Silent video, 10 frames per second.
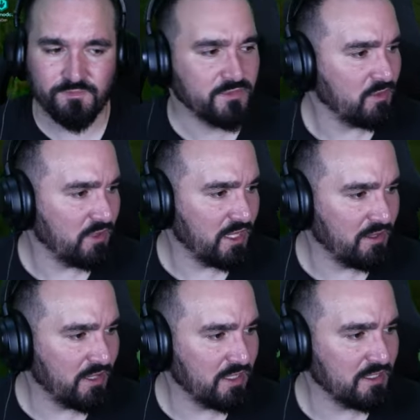what the hell
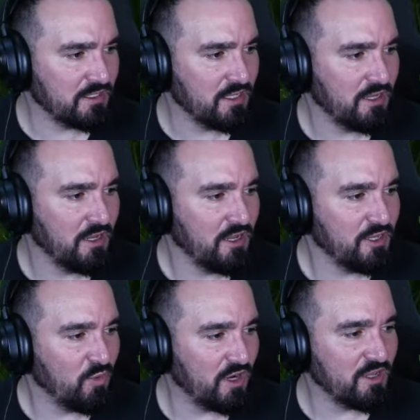that is.
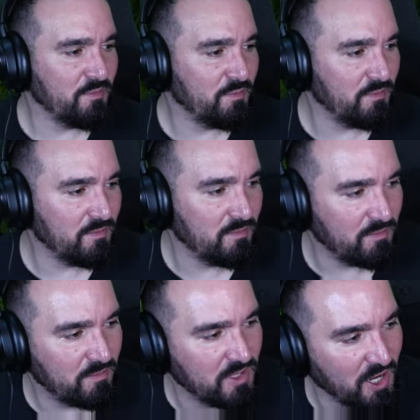You want a
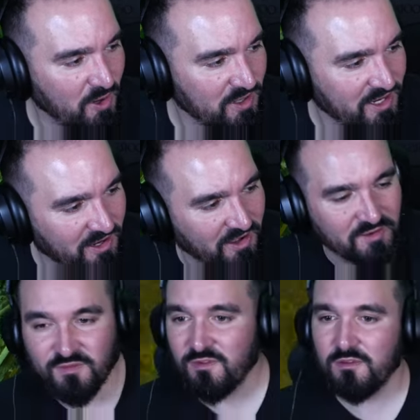Miola
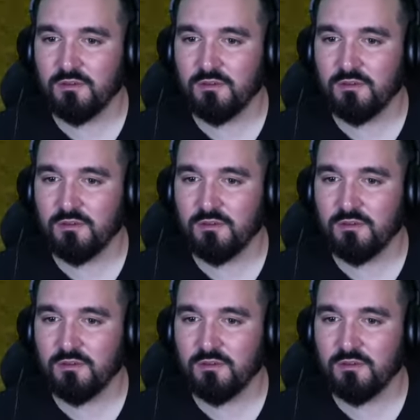life?